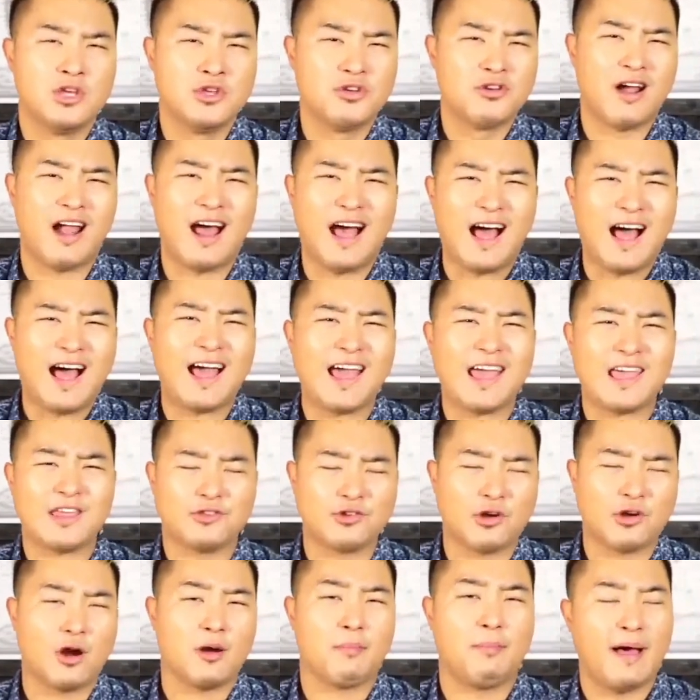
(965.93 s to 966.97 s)
Your
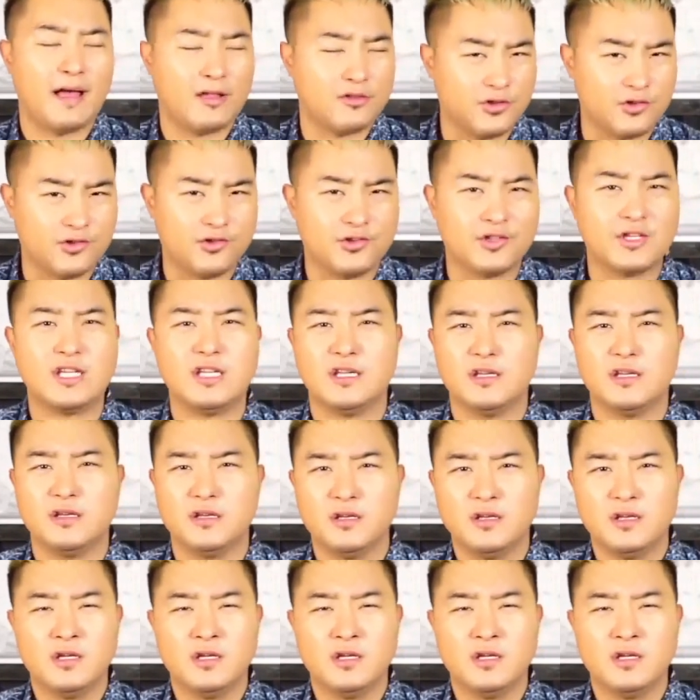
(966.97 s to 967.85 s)
eyes are about to see